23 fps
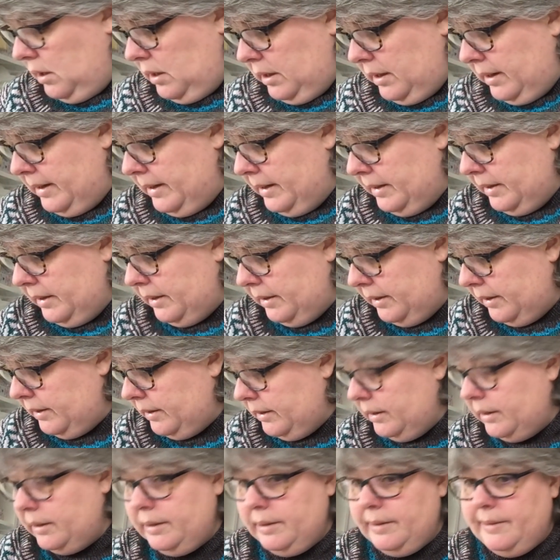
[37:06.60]

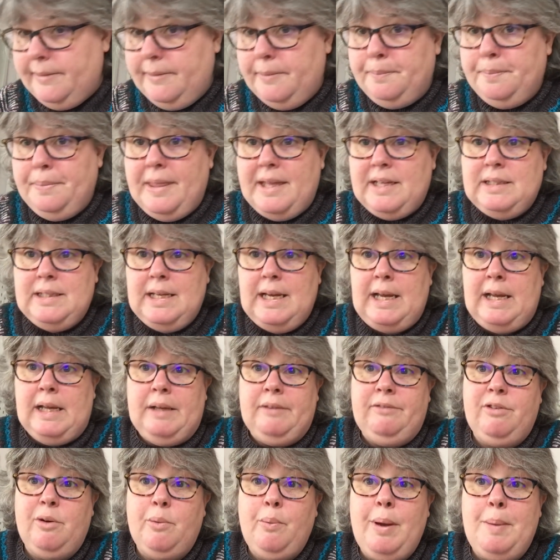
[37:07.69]
That's it
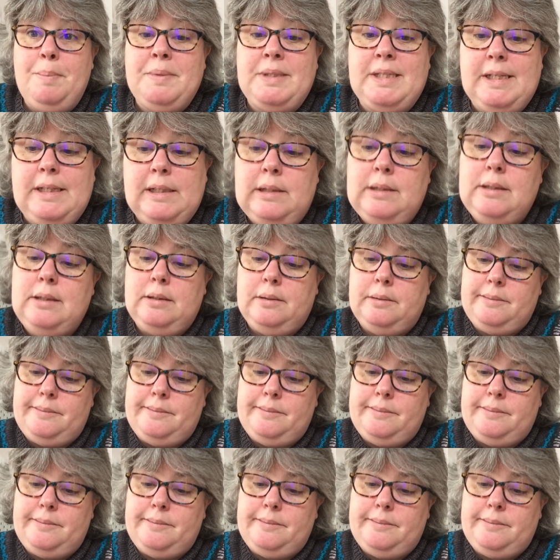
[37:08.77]
for whipsies.